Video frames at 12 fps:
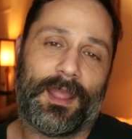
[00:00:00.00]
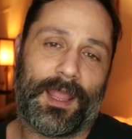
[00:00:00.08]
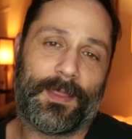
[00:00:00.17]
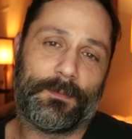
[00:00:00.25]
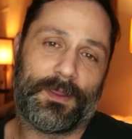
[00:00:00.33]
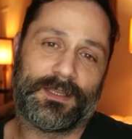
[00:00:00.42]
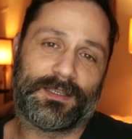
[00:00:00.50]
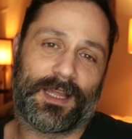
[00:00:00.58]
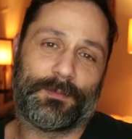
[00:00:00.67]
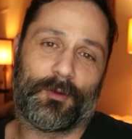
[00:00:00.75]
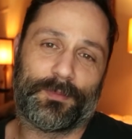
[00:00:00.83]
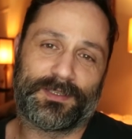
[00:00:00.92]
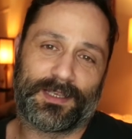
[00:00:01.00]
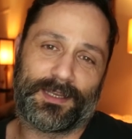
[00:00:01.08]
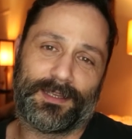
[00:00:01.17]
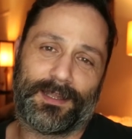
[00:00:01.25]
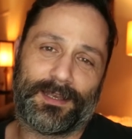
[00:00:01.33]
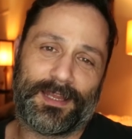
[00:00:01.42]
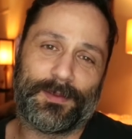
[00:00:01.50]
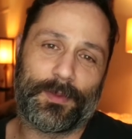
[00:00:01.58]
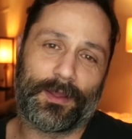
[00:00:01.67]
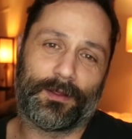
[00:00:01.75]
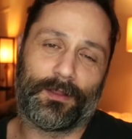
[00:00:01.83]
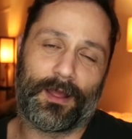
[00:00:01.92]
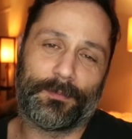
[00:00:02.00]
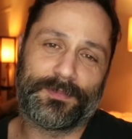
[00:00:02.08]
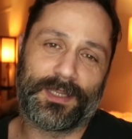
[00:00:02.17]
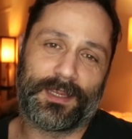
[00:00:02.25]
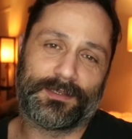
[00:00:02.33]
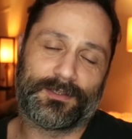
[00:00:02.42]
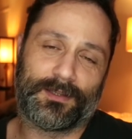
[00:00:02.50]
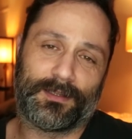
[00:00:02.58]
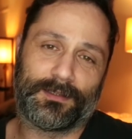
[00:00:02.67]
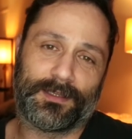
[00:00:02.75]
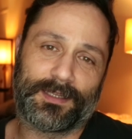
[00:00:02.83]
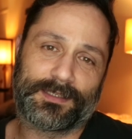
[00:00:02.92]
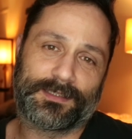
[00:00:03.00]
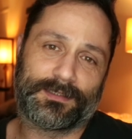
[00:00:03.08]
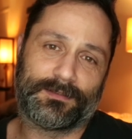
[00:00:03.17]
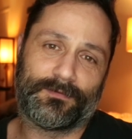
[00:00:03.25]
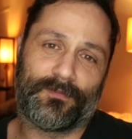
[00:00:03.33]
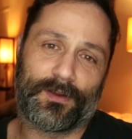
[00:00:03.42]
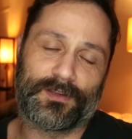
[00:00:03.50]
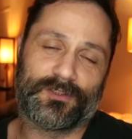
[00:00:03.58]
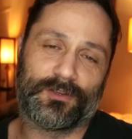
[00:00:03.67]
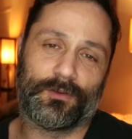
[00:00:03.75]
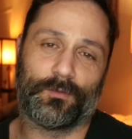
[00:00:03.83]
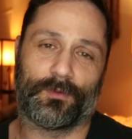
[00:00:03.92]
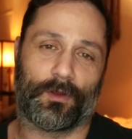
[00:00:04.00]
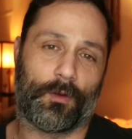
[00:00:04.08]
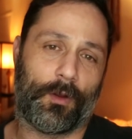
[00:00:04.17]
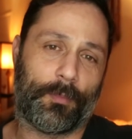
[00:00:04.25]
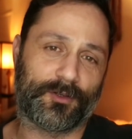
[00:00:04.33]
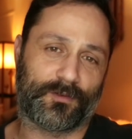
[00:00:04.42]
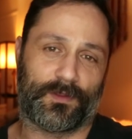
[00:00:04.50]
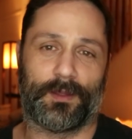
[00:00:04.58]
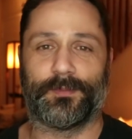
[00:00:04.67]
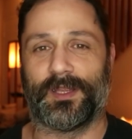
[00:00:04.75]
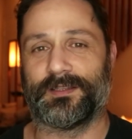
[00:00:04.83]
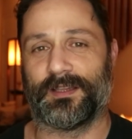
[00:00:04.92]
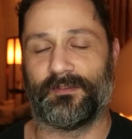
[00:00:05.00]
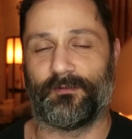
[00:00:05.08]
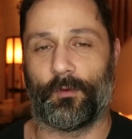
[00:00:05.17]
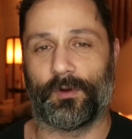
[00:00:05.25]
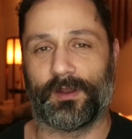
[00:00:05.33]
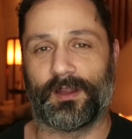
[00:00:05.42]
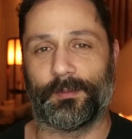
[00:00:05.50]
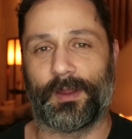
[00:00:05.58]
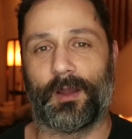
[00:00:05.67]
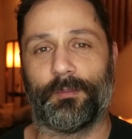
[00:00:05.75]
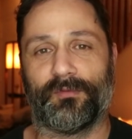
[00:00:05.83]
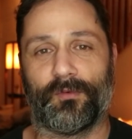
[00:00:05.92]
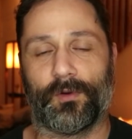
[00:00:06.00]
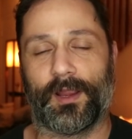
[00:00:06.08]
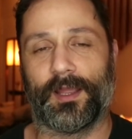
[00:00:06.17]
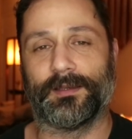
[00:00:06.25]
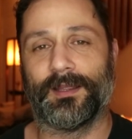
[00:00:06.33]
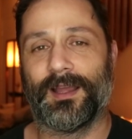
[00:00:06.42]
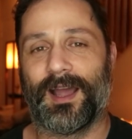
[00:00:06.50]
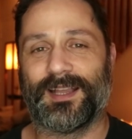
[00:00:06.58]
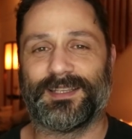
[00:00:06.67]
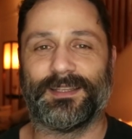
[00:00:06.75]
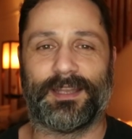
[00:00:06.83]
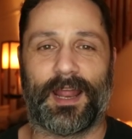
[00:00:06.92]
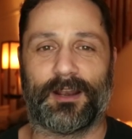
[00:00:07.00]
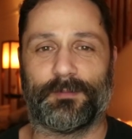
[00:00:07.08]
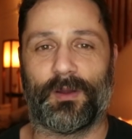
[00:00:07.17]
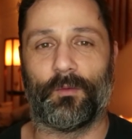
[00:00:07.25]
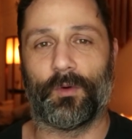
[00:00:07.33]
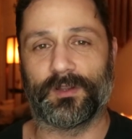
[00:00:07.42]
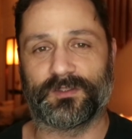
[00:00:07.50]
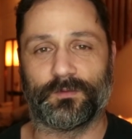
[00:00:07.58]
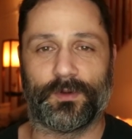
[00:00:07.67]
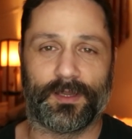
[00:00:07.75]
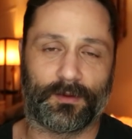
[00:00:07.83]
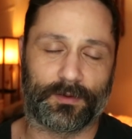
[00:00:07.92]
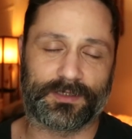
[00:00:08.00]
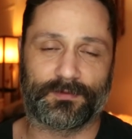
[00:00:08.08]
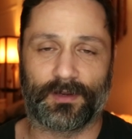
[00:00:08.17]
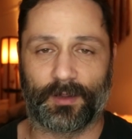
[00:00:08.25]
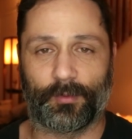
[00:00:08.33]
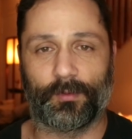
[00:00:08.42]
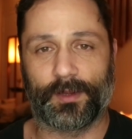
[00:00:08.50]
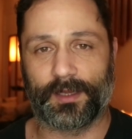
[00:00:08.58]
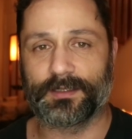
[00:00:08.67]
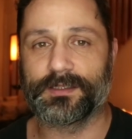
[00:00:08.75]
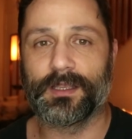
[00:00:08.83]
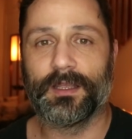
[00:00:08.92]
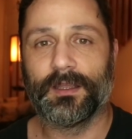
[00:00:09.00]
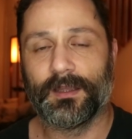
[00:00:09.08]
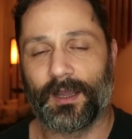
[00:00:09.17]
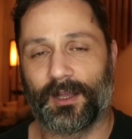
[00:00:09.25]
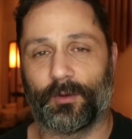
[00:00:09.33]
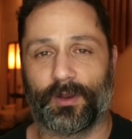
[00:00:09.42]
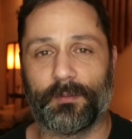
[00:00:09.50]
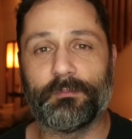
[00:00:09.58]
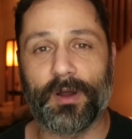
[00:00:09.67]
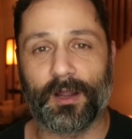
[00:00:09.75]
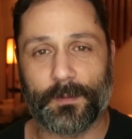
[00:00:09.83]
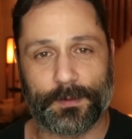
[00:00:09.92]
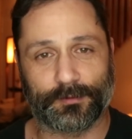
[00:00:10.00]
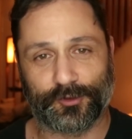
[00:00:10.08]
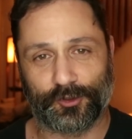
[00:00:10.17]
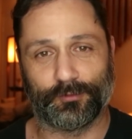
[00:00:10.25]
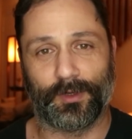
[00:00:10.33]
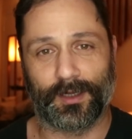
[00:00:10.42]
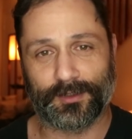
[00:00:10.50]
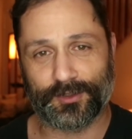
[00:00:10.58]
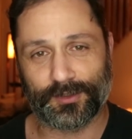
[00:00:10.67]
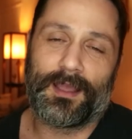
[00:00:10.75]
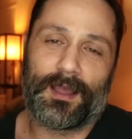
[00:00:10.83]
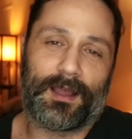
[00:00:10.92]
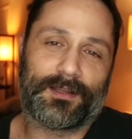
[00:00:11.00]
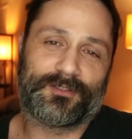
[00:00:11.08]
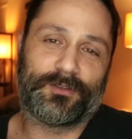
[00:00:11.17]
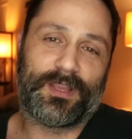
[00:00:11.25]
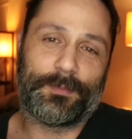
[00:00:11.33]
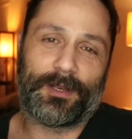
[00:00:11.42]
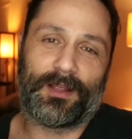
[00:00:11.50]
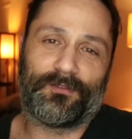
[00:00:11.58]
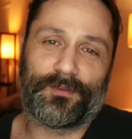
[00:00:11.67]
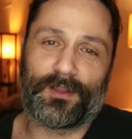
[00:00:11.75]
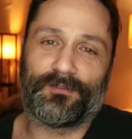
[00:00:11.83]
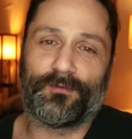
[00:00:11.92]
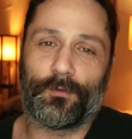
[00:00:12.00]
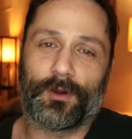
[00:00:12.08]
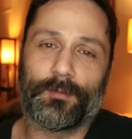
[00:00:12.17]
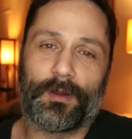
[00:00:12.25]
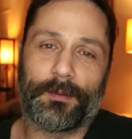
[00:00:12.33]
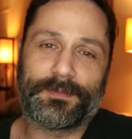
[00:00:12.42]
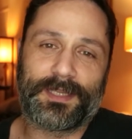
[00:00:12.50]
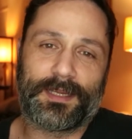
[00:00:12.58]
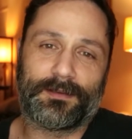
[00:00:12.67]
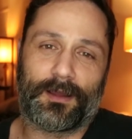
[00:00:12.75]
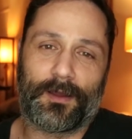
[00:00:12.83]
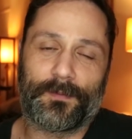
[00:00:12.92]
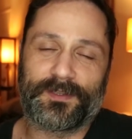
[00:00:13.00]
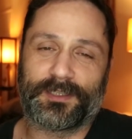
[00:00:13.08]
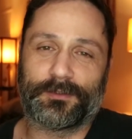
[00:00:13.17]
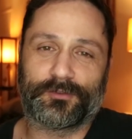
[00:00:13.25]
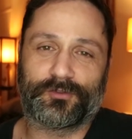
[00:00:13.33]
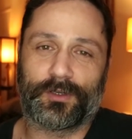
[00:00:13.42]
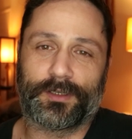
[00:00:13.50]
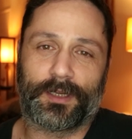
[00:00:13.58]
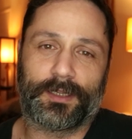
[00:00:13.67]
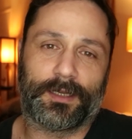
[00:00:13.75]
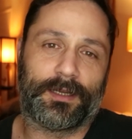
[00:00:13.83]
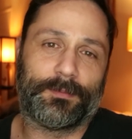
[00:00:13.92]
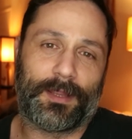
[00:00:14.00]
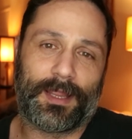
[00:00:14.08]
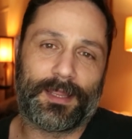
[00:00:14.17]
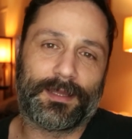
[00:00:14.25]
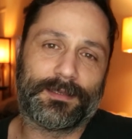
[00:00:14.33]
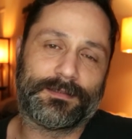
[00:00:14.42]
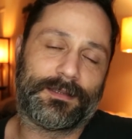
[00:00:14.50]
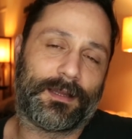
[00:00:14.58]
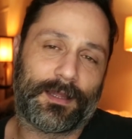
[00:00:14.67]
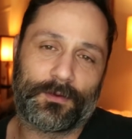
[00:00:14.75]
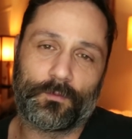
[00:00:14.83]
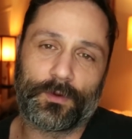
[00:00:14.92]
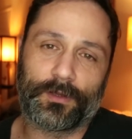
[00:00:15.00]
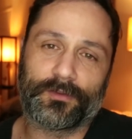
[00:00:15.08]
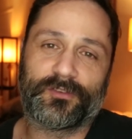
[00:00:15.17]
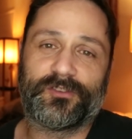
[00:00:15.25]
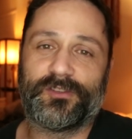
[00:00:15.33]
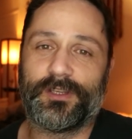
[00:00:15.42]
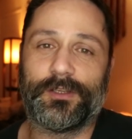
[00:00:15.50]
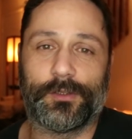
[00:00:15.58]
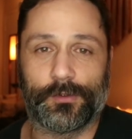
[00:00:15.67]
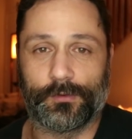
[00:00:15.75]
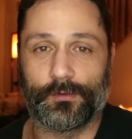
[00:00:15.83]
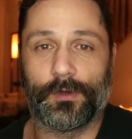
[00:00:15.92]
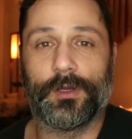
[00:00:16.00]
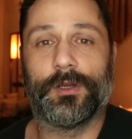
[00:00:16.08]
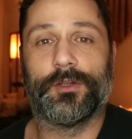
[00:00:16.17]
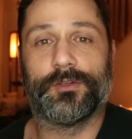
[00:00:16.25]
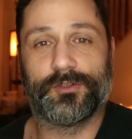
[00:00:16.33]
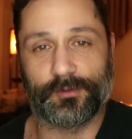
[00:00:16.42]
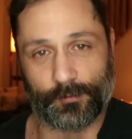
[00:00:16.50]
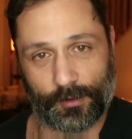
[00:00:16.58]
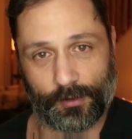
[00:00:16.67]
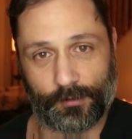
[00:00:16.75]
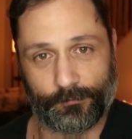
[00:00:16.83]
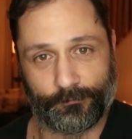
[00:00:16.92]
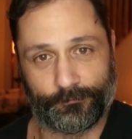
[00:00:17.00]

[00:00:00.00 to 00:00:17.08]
In the meantime, I'll be sending an email update to the list very soon with a bunch of the updates that have already come out beforehand. I send it out about once a week, once every couple weeks. I don't want to bug people too much. So keep an eye out for that forum update on thesignalisstrong.com, and I will see you tomorrow.